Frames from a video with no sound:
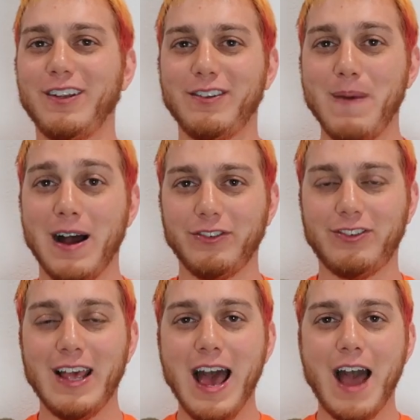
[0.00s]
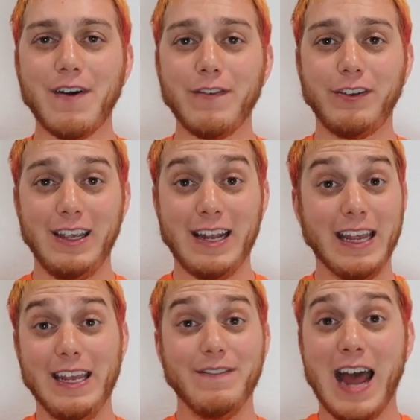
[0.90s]
dismounts I've ever seen,
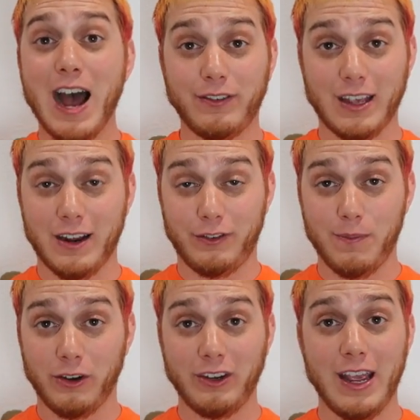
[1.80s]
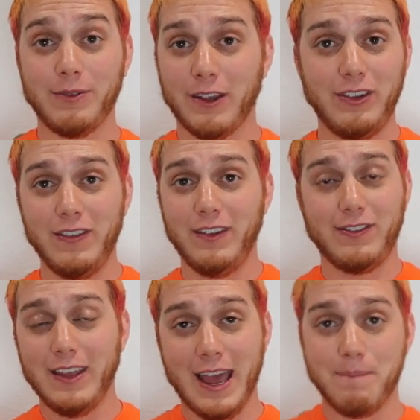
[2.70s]
even outside of Smosh Games. I've seen this
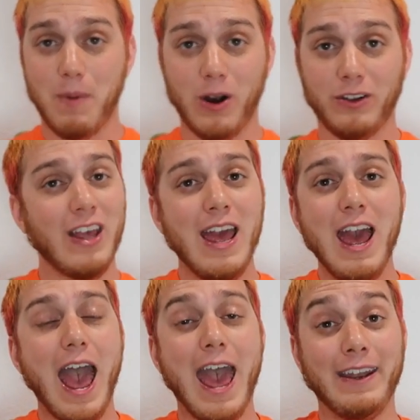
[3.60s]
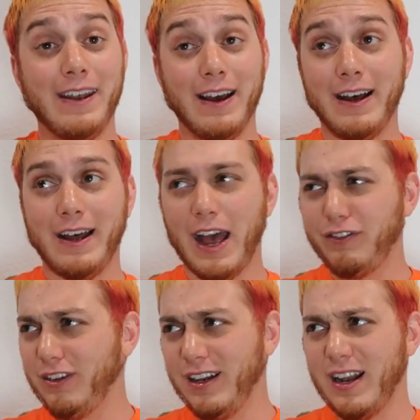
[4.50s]
thing at bars, and uh,
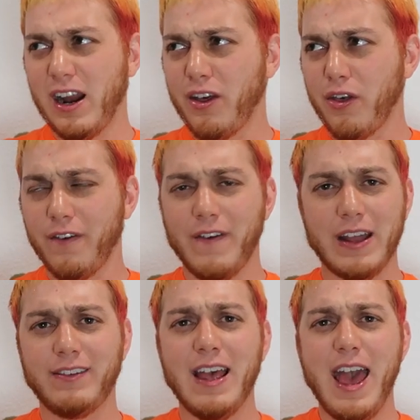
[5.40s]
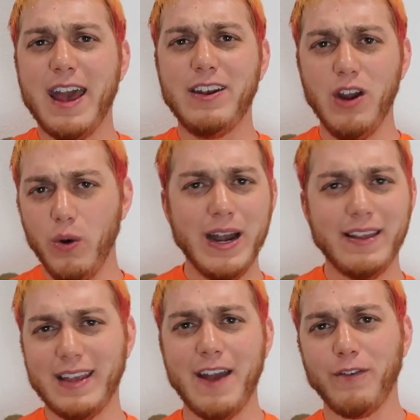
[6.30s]
I've seen it at other events. And no one
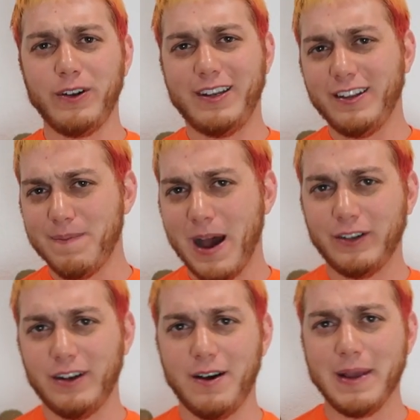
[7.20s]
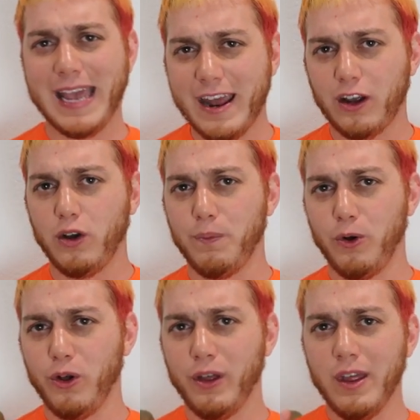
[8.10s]
has ever dismounted a mechanical
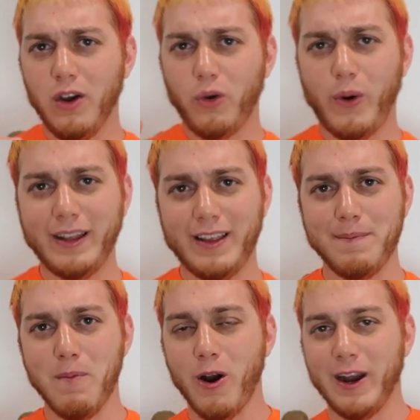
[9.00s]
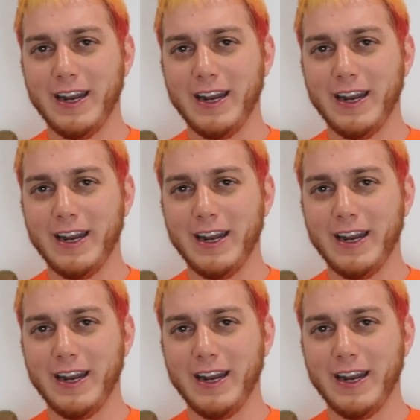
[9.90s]
bull quite like Mari